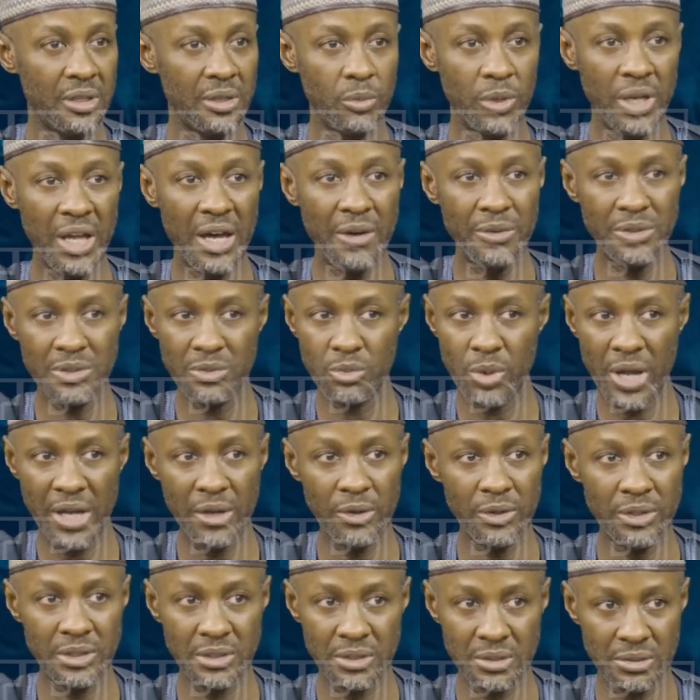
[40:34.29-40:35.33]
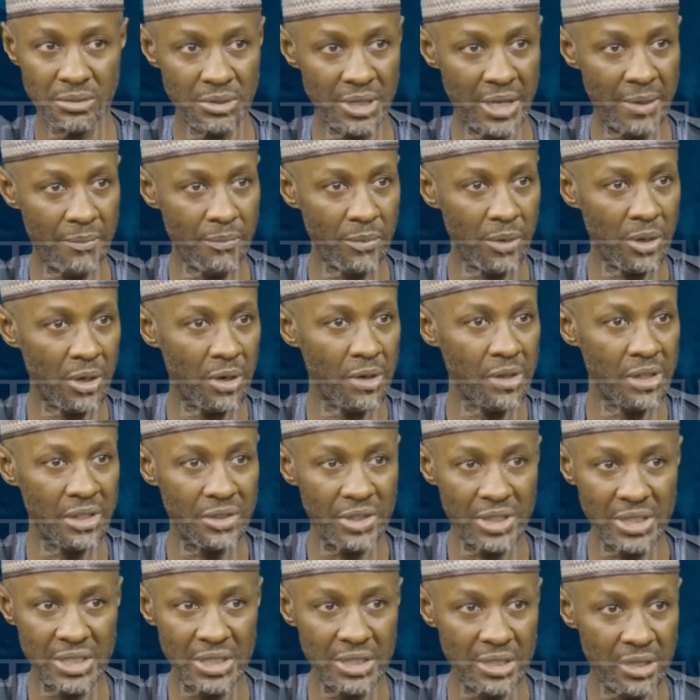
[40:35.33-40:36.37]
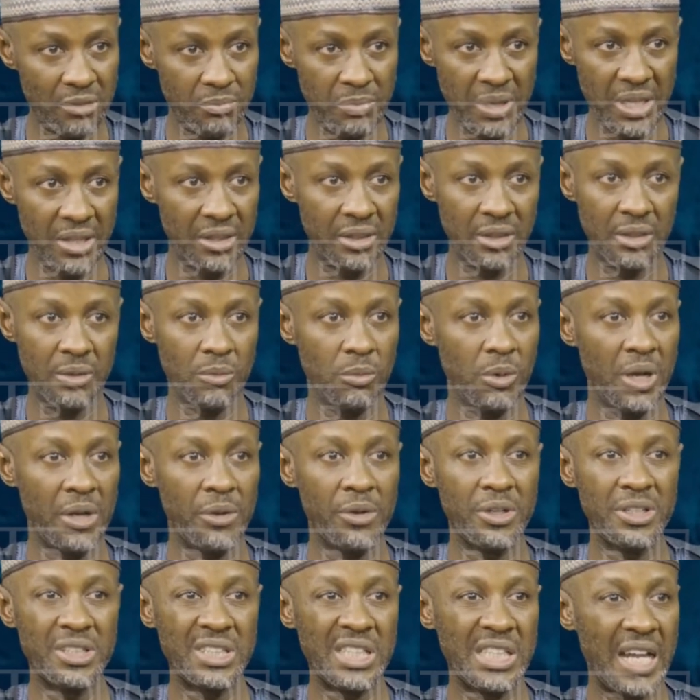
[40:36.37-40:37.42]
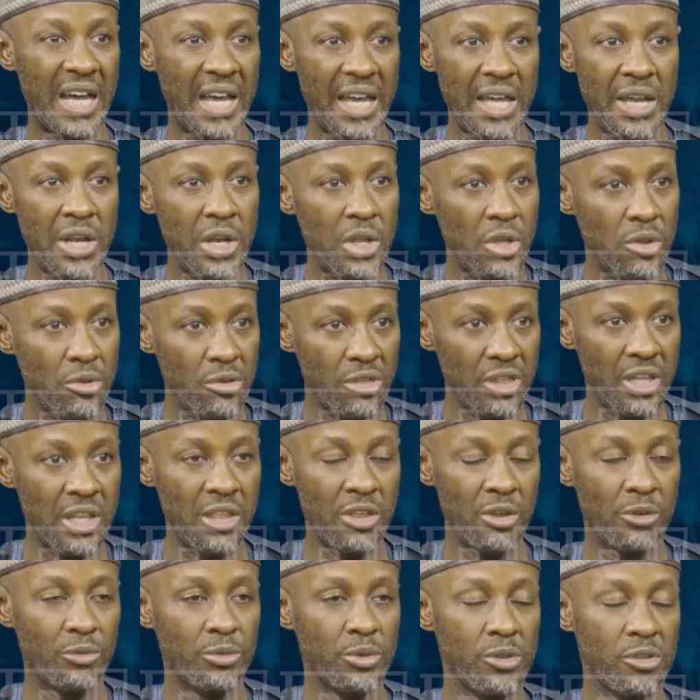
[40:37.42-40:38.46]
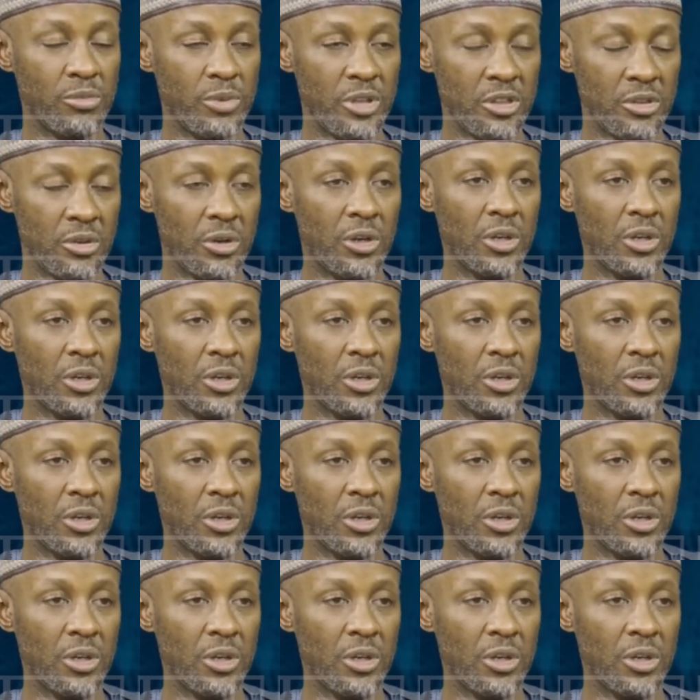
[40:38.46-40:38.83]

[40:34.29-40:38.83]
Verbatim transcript: Without, we're not um, constricting the space. Mm. We're not denying the usage of this space.